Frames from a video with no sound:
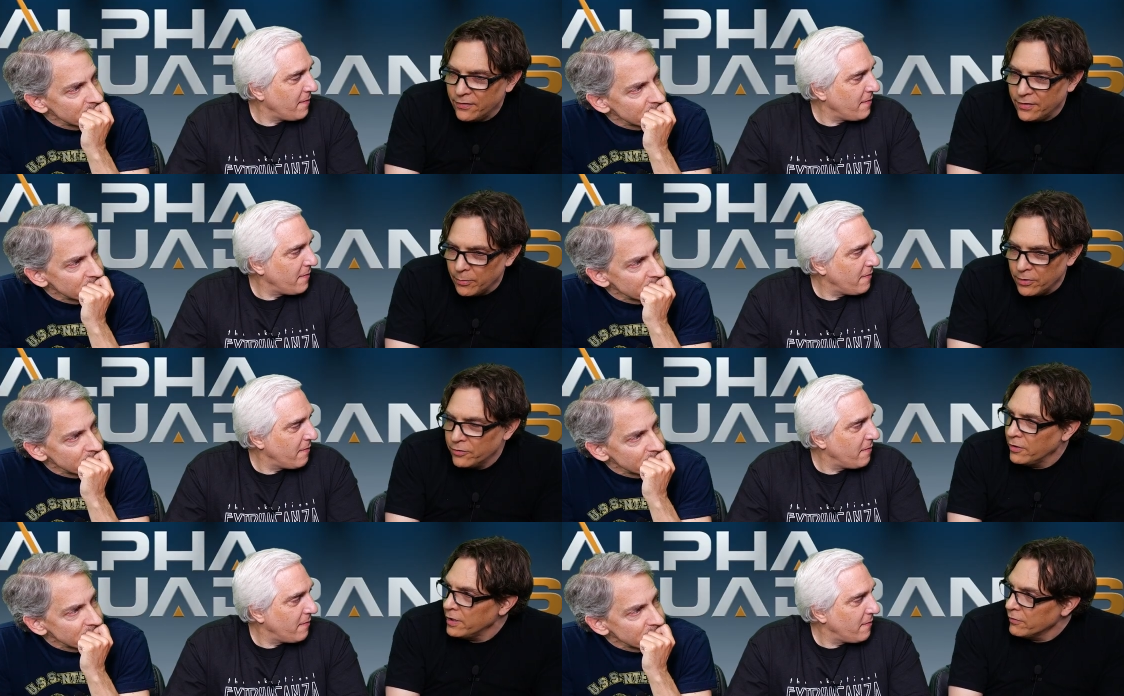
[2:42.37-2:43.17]
Speaker 1: similar
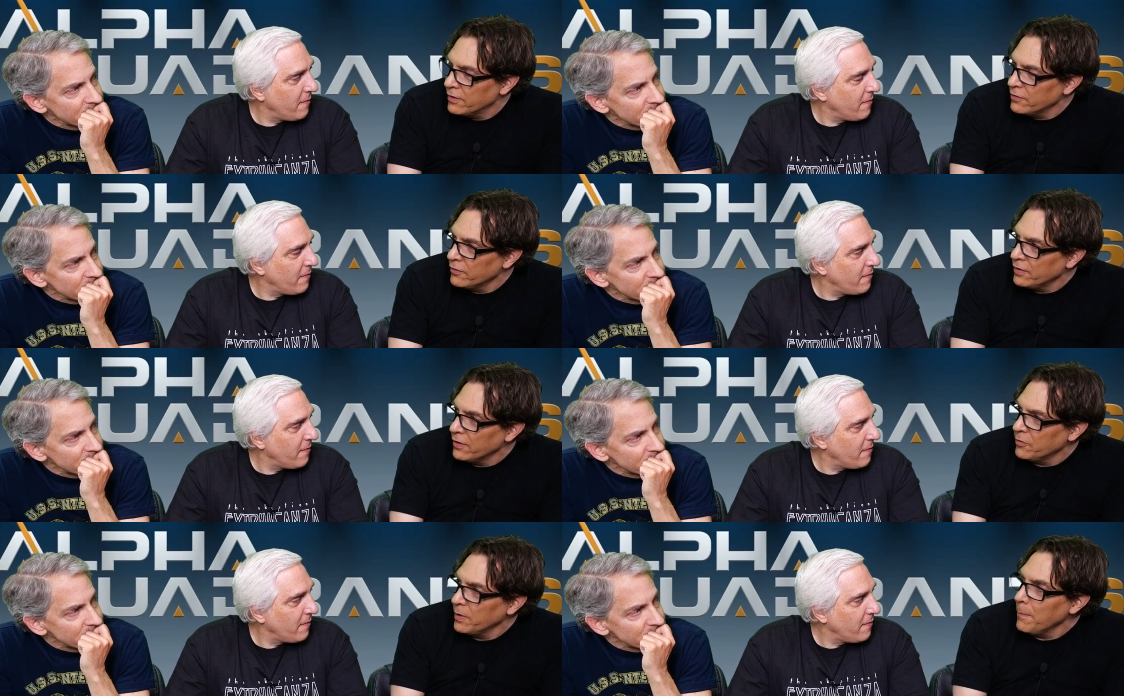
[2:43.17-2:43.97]
to the original
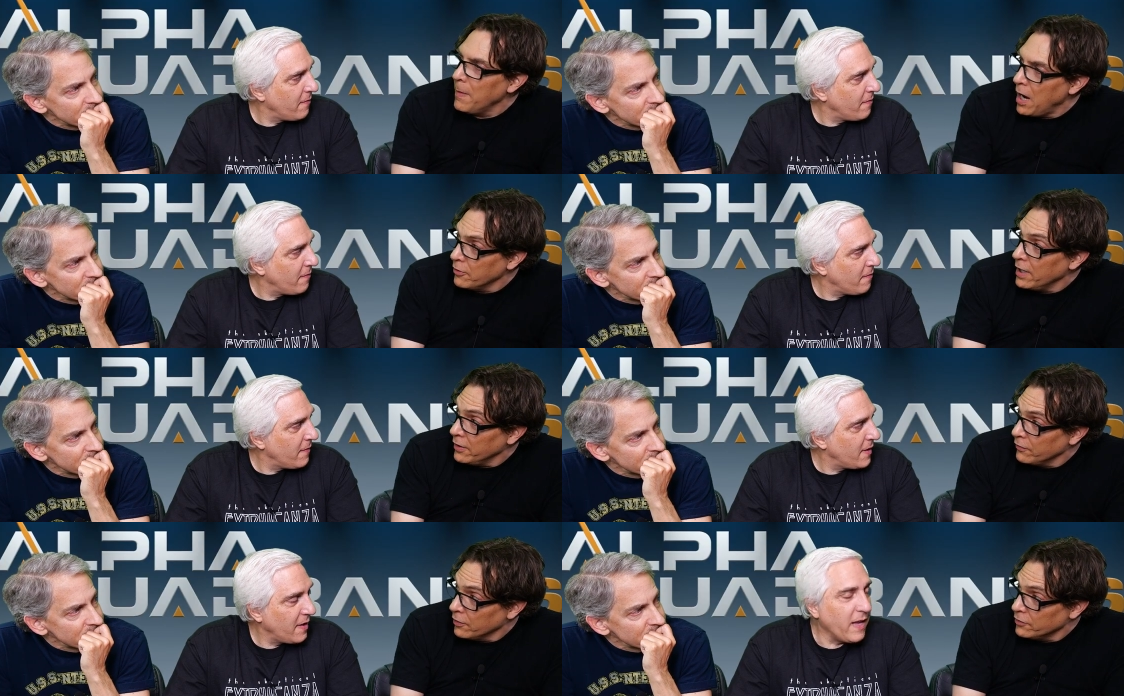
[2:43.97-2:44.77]
series, but a
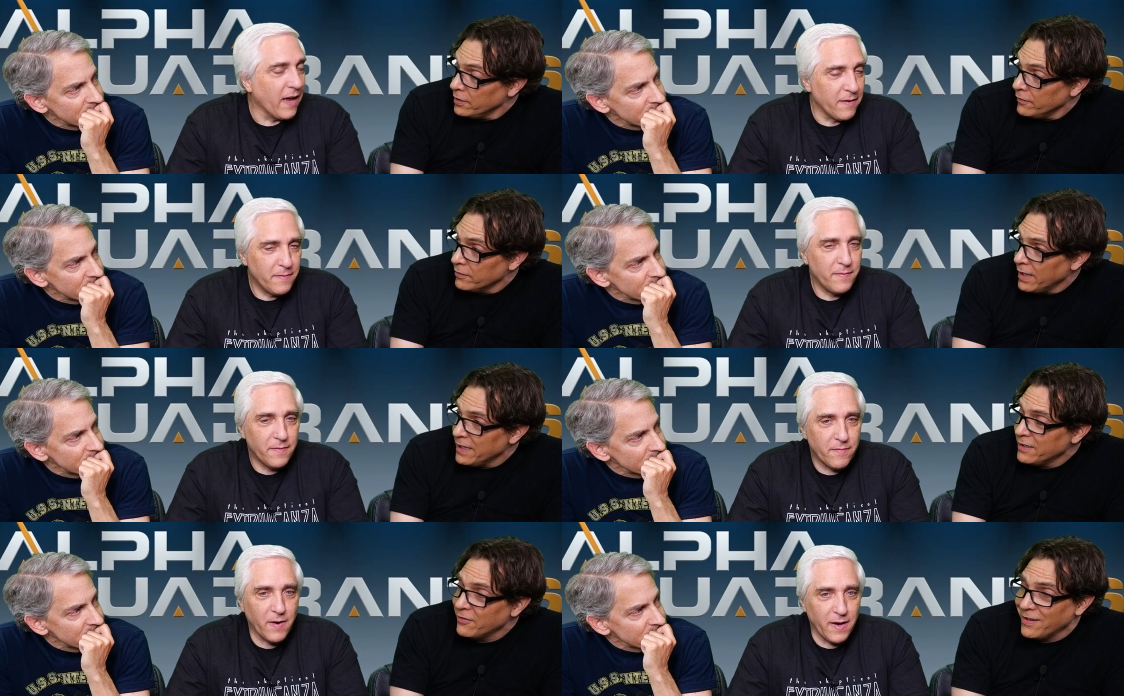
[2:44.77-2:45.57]
modernized version yeah. of it,
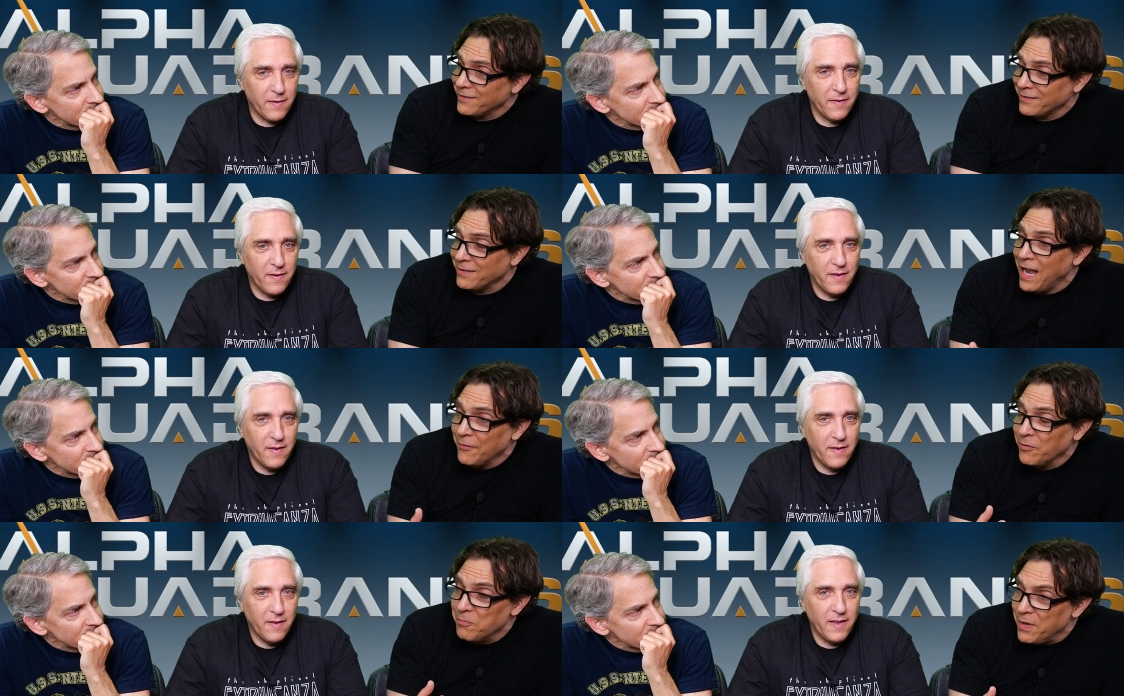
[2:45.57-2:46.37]
right? Because right. I,
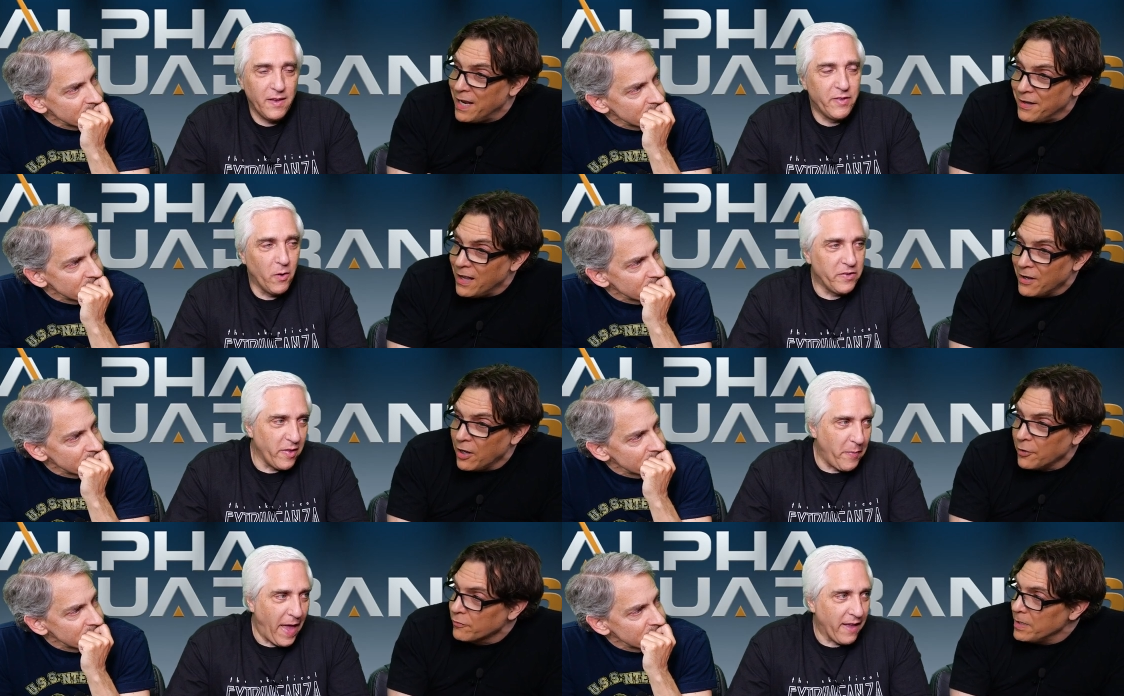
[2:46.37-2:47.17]
God forbid,
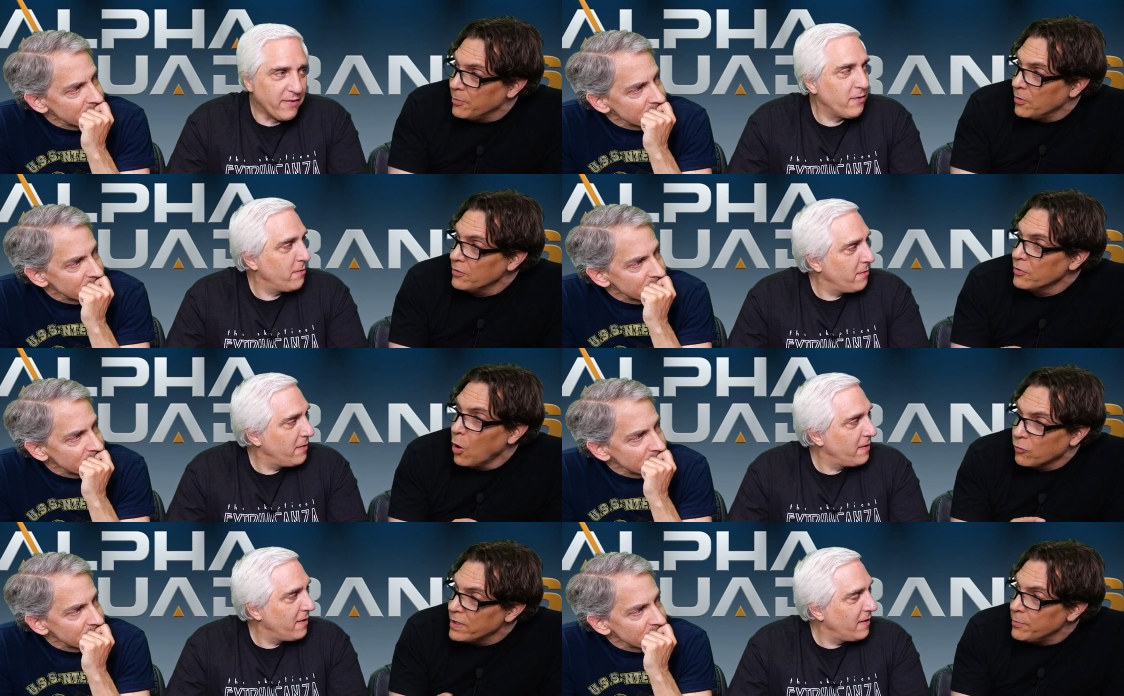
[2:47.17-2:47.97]
another reboot.
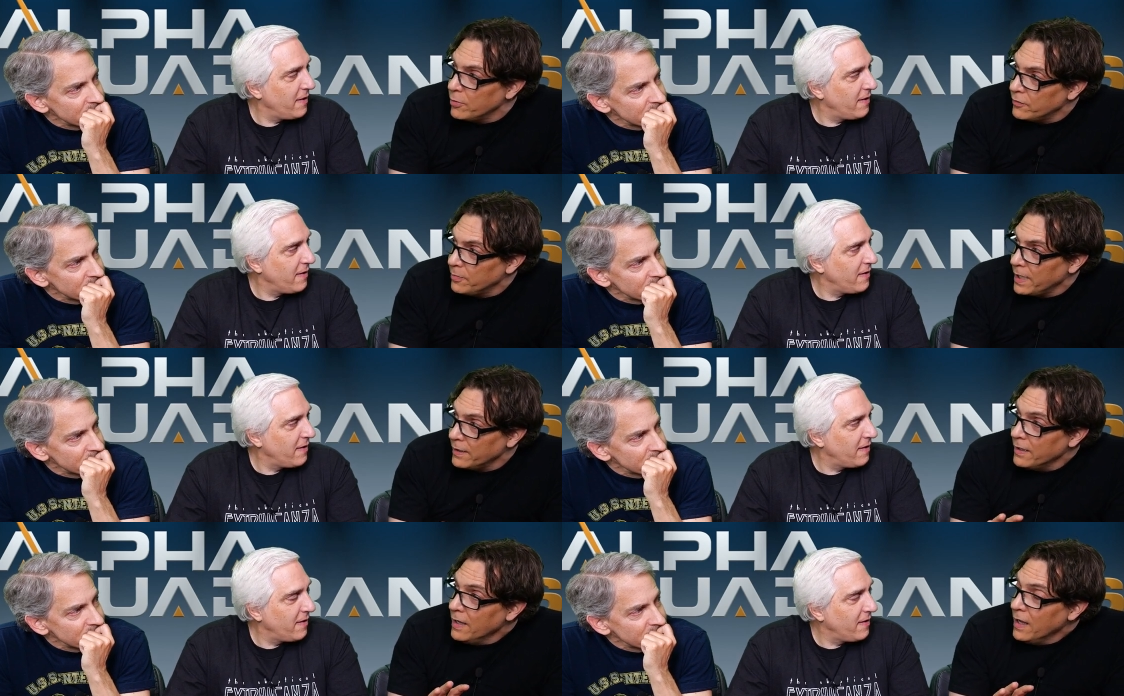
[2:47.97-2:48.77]
No reboots, man.